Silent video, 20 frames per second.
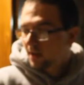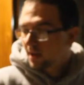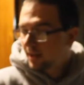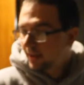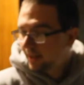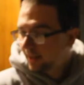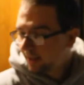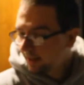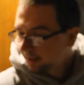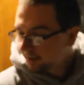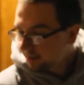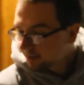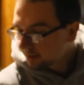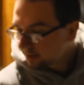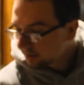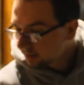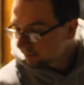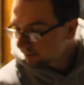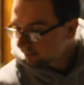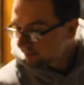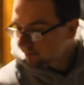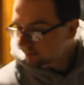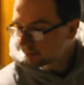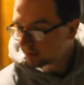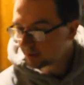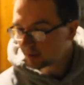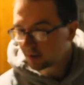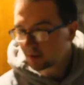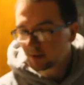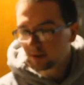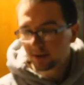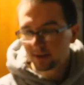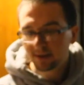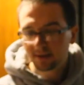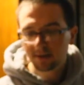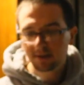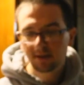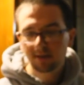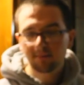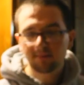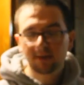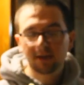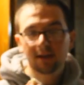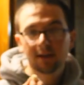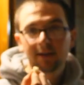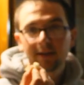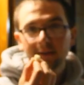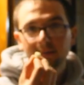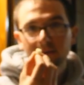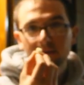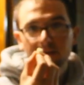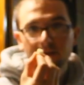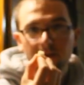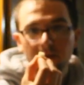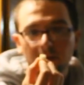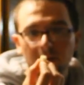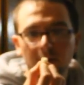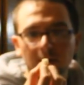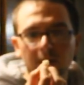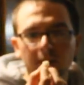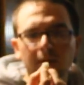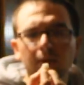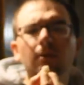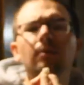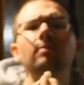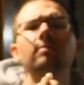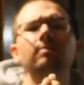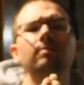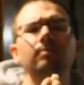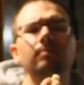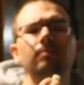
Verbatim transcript: And, like I said, my onion was growing a little